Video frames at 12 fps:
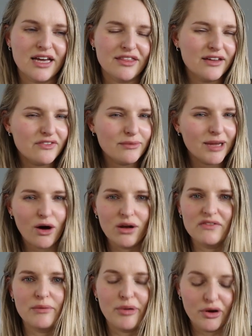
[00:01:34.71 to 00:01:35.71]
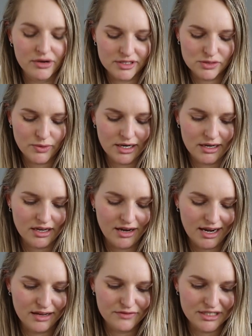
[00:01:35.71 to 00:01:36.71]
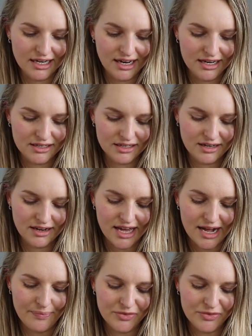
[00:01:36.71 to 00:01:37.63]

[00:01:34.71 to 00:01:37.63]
I think, from my Oliver bonus when Nick and I lived in London.